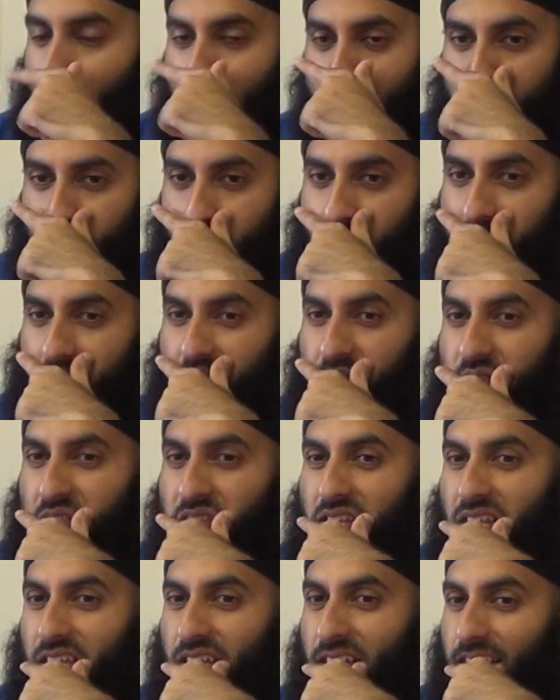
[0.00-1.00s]
that battle,
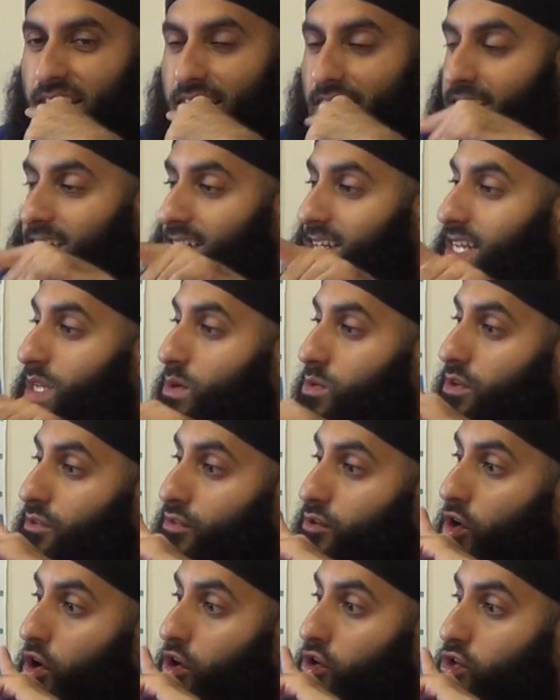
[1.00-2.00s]
they would
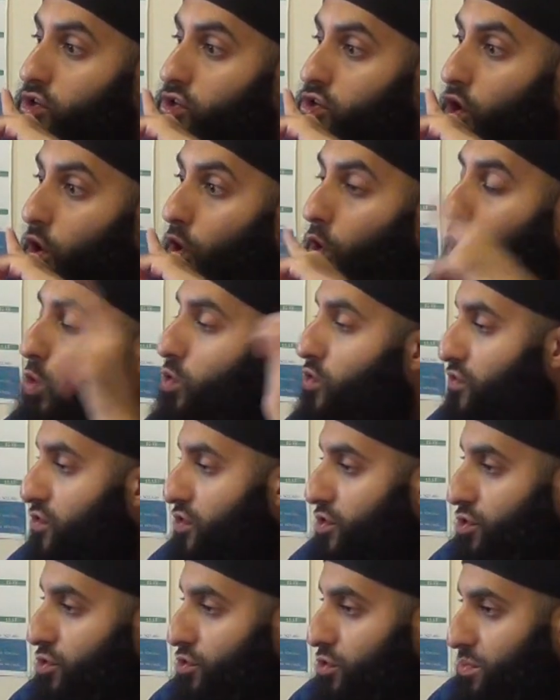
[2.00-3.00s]
have conquered the whole of
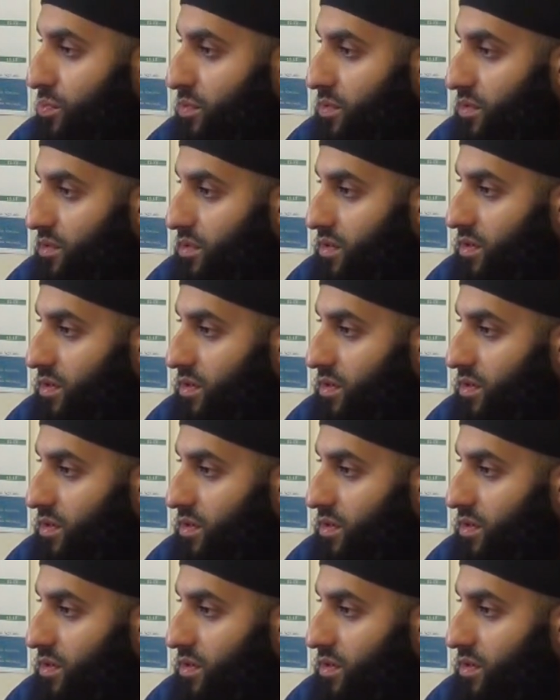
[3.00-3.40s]
the Europe.